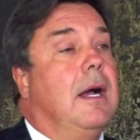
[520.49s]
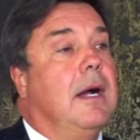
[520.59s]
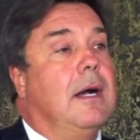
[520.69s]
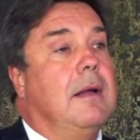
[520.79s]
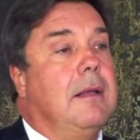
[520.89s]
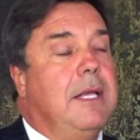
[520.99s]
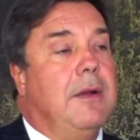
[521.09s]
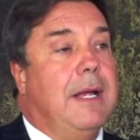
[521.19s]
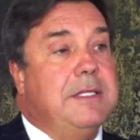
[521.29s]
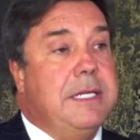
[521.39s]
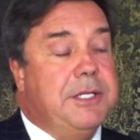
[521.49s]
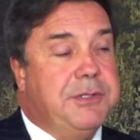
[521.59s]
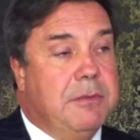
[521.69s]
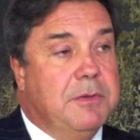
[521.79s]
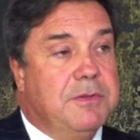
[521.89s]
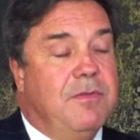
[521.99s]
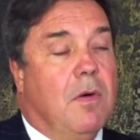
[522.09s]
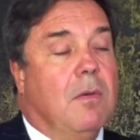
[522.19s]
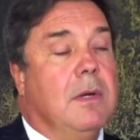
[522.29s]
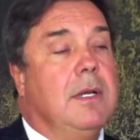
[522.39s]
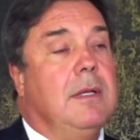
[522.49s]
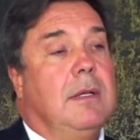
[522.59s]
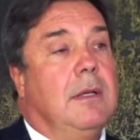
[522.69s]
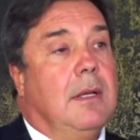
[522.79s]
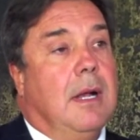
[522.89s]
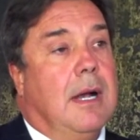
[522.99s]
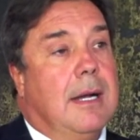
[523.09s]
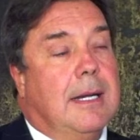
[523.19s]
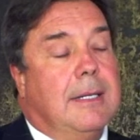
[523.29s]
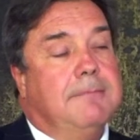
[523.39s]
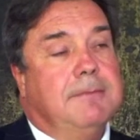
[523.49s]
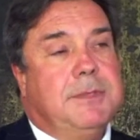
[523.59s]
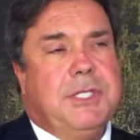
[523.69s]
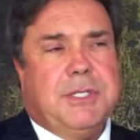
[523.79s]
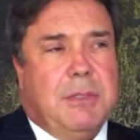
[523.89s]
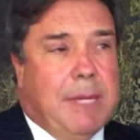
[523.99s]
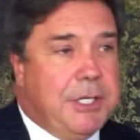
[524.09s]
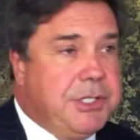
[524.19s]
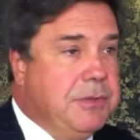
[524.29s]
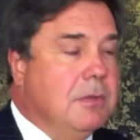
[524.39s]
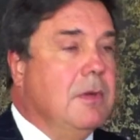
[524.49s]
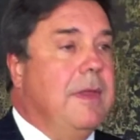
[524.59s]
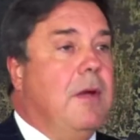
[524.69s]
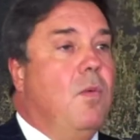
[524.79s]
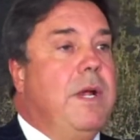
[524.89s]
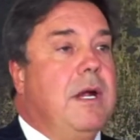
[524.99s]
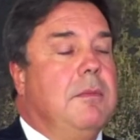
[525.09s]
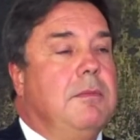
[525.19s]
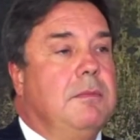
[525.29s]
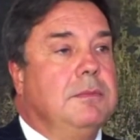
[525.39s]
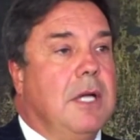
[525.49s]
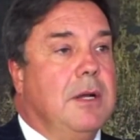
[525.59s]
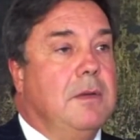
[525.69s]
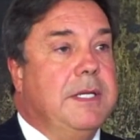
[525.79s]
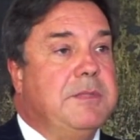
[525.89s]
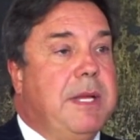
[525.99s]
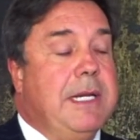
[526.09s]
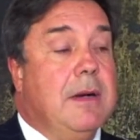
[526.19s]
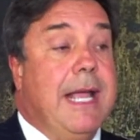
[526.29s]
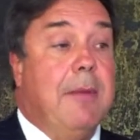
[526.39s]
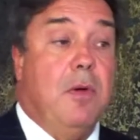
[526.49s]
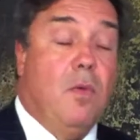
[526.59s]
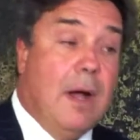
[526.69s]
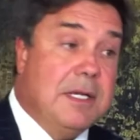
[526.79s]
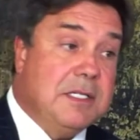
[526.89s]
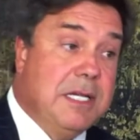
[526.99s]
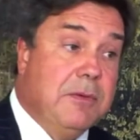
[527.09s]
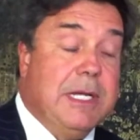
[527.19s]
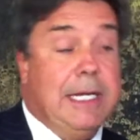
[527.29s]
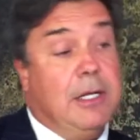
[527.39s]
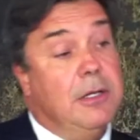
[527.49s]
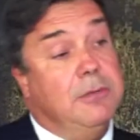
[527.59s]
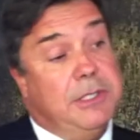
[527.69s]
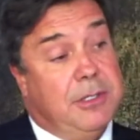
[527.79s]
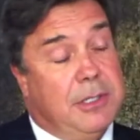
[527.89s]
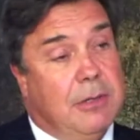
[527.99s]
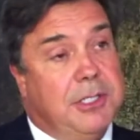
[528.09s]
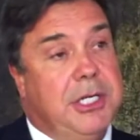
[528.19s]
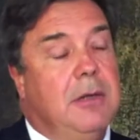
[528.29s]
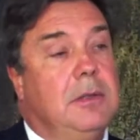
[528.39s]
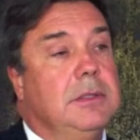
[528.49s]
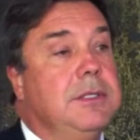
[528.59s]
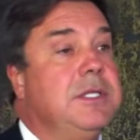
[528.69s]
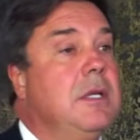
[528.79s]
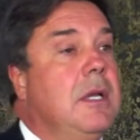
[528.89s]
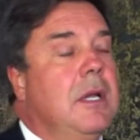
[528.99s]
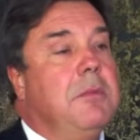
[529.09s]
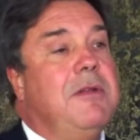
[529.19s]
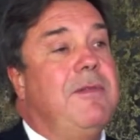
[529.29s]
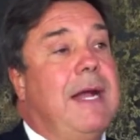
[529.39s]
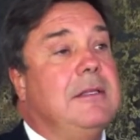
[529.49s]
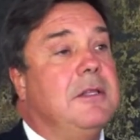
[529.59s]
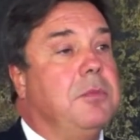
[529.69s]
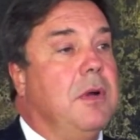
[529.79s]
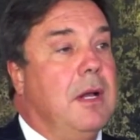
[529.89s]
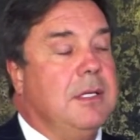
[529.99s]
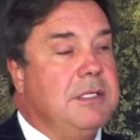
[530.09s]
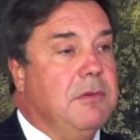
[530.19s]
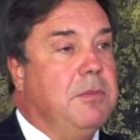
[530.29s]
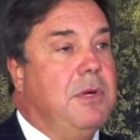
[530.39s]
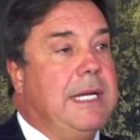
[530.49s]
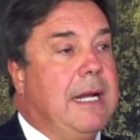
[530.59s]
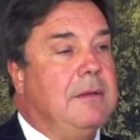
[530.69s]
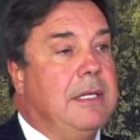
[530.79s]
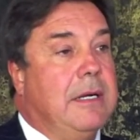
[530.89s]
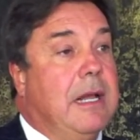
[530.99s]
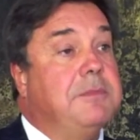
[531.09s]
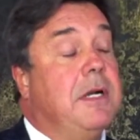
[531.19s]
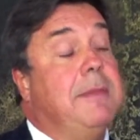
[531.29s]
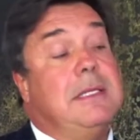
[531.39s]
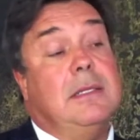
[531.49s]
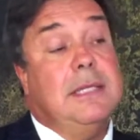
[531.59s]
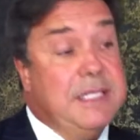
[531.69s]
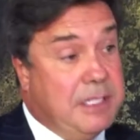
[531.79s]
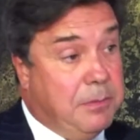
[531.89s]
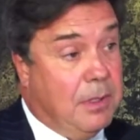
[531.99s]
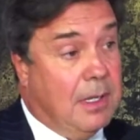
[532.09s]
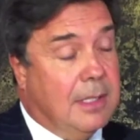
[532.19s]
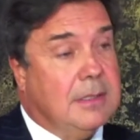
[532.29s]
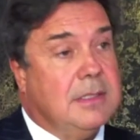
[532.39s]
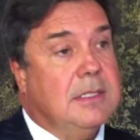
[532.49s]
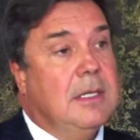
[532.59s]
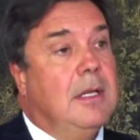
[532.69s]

uh, you know, as the industry moves forward, uh, just to make sure that we are not only spending our capital wisely, we're getting a good return to our shareholders, but in fact that the products that we're putting out there, and I'm talking about the leasing products,